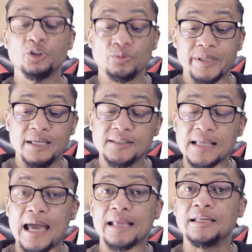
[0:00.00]
to be
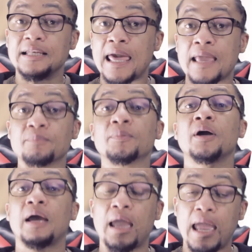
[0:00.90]
assigned the name
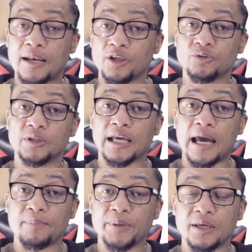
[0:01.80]
and unique
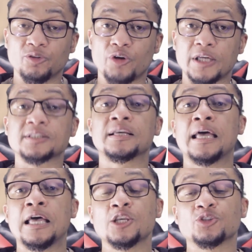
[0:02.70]
IP address.
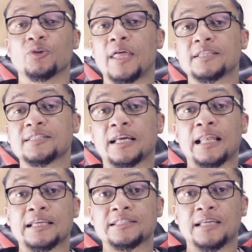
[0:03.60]
So that's the
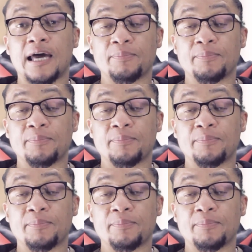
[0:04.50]
cluster